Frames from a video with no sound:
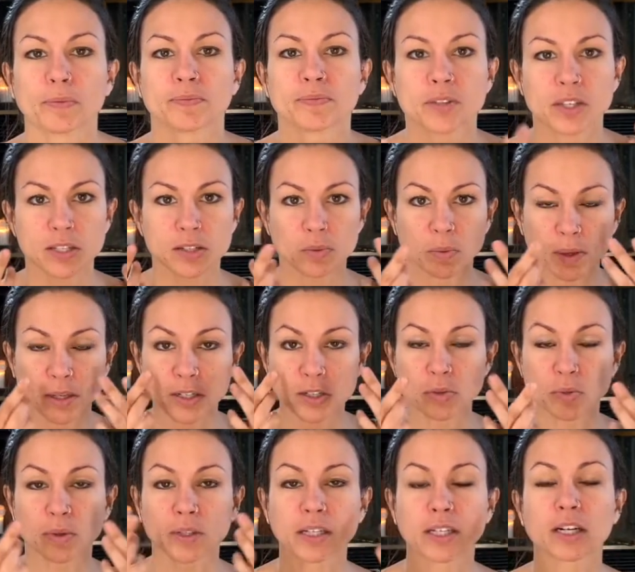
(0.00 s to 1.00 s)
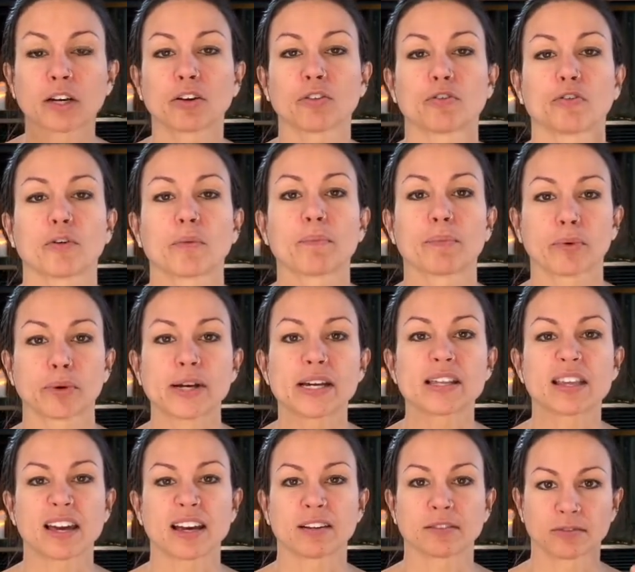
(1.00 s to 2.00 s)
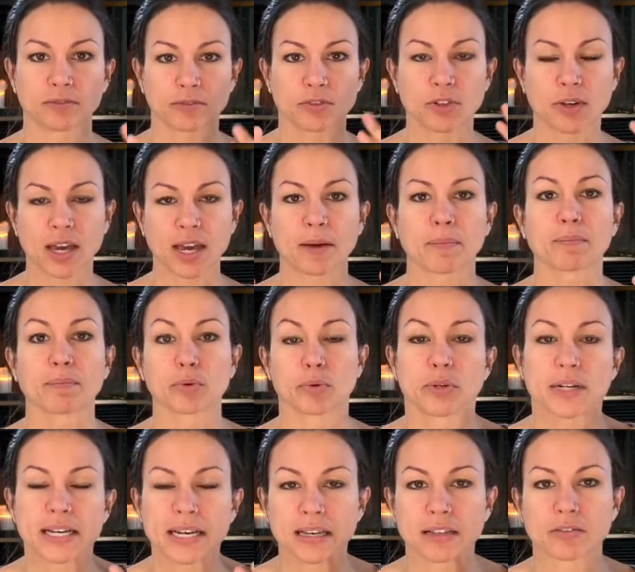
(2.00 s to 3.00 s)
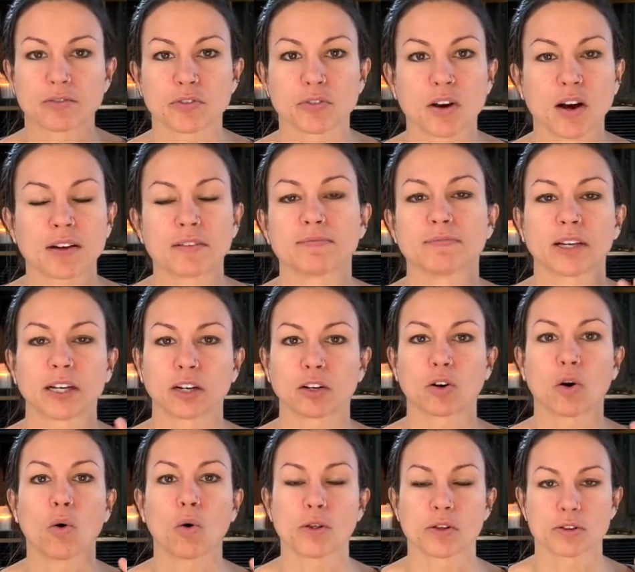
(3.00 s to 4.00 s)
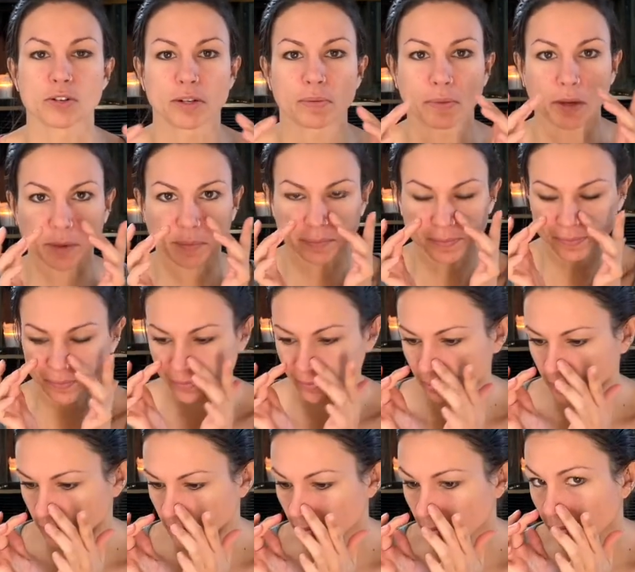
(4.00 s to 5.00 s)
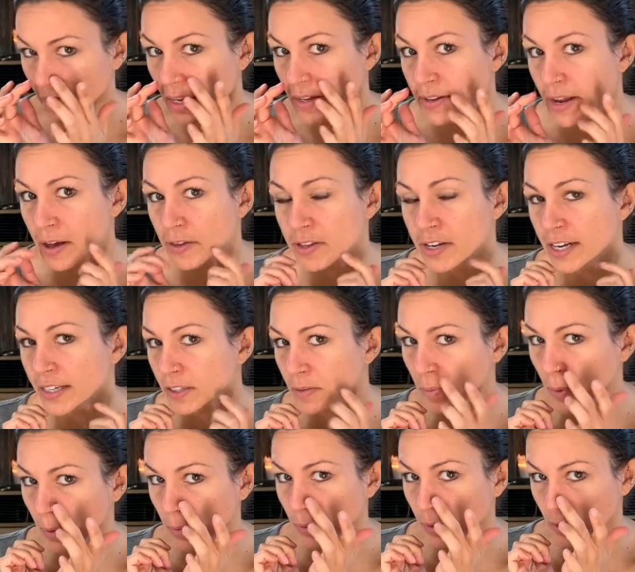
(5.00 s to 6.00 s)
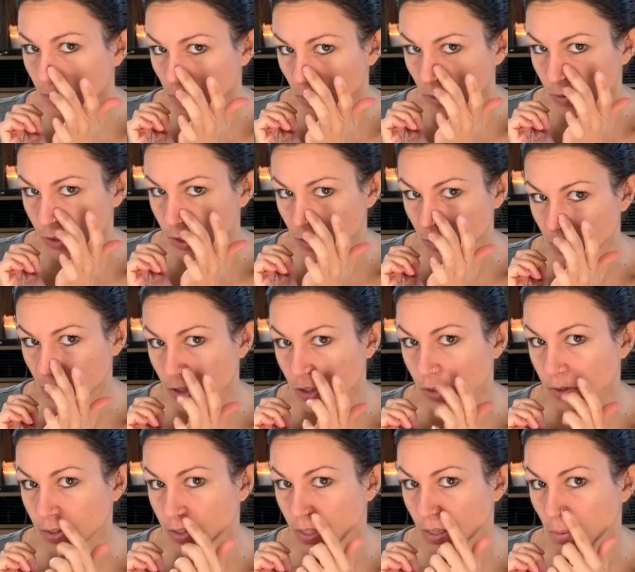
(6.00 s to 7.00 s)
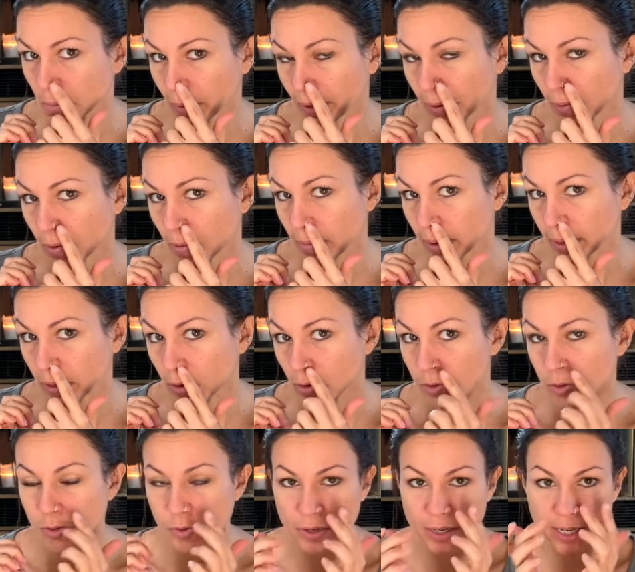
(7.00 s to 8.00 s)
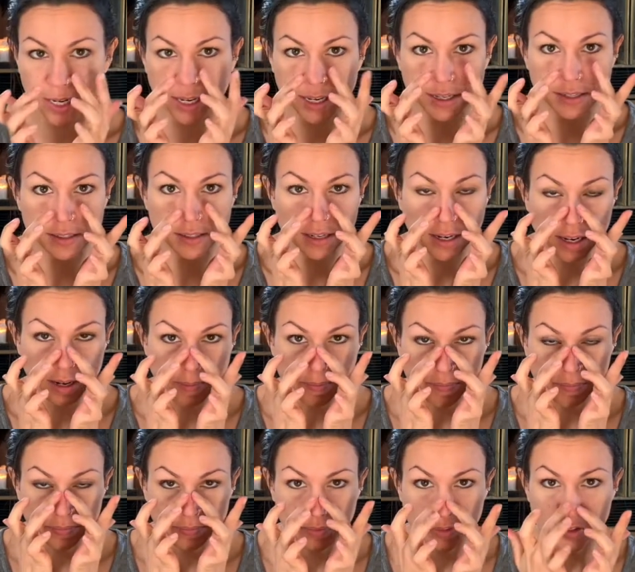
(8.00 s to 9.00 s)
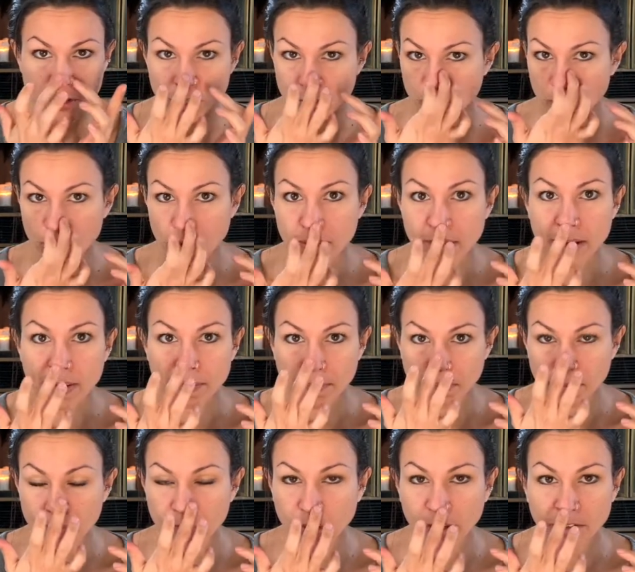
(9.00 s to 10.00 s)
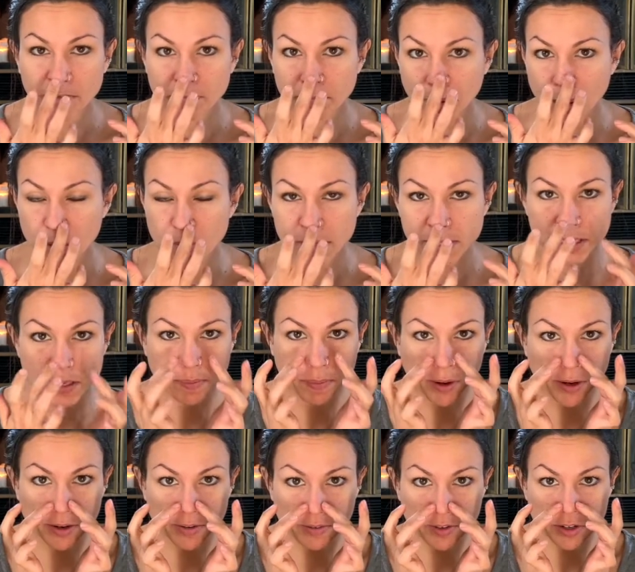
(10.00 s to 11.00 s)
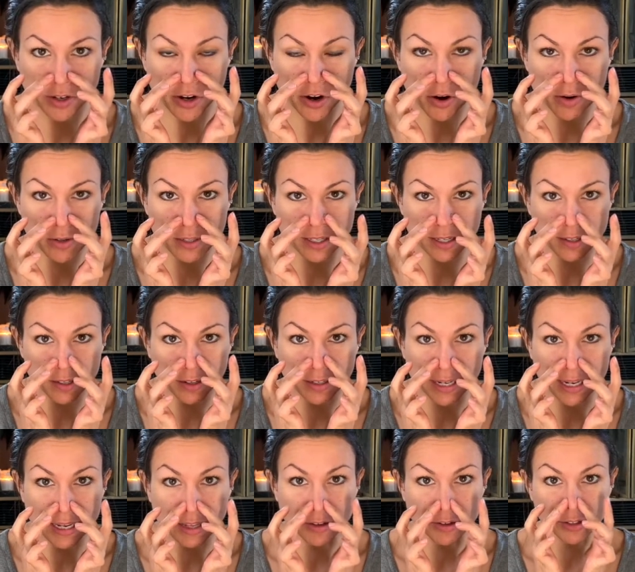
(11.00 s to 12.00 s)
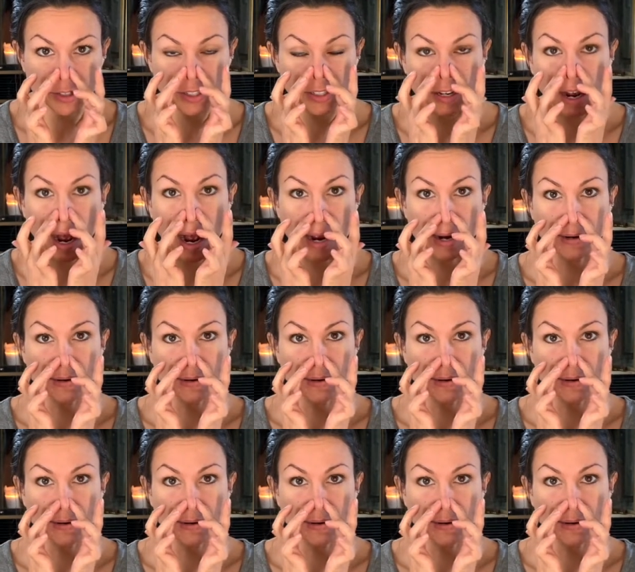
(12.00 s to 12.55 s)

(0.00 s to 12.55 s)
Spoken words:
this one is really good for breathing. If you can't breathe, if you've got like a cold or something. Now the next point we're going to move to is, you see right where my nose ring is, just where the kind of bulbousy part of the nose is on either side.